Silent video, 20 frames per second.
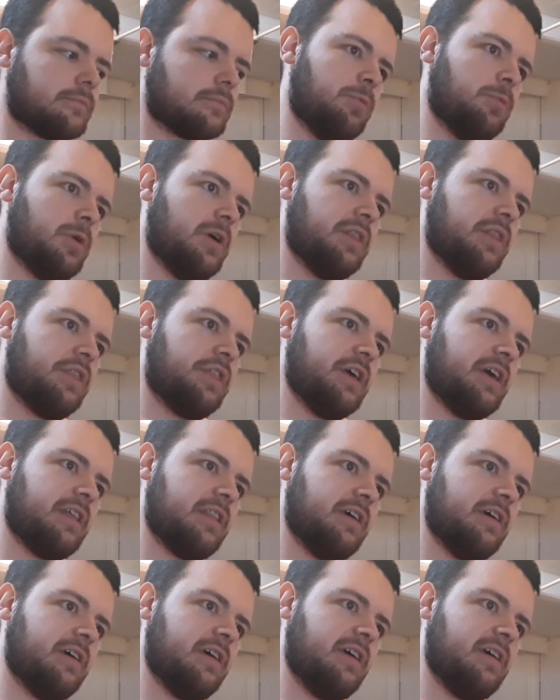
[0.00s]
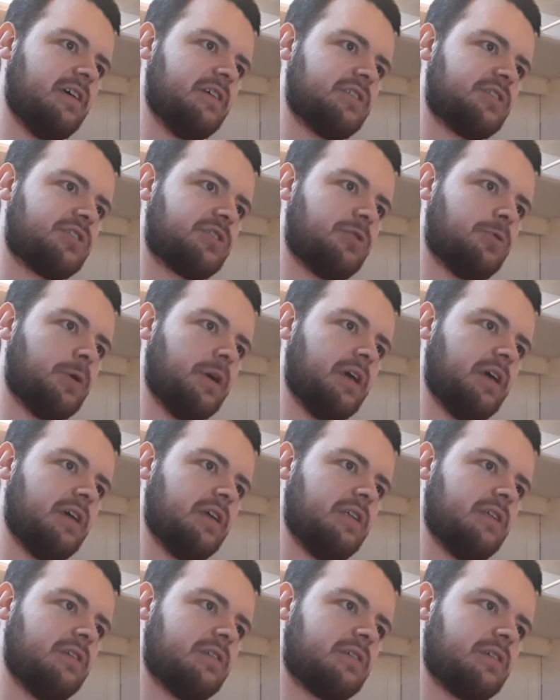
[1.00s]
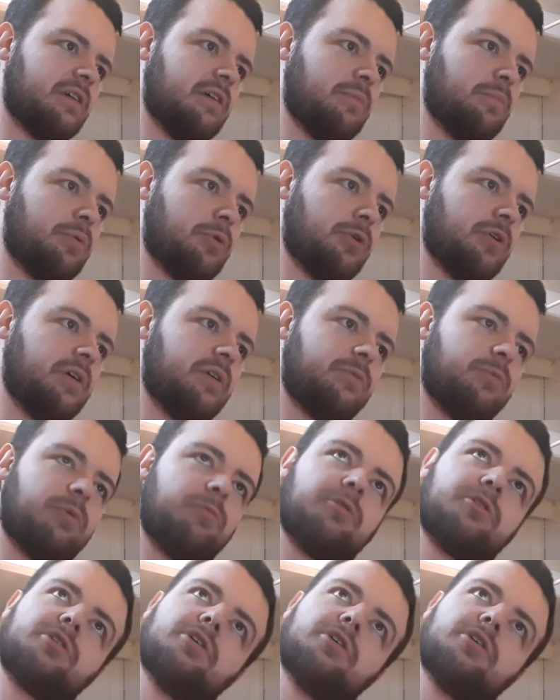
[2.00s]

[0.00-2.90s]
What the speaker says: One thing that is quite important when we're